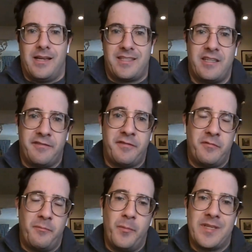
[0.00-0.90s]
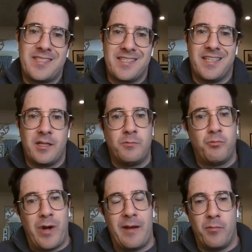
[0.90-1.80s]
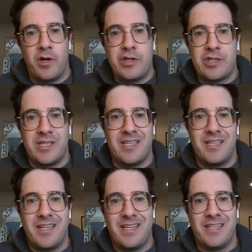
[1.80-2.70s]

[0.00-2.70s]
As if missing Brad Marchand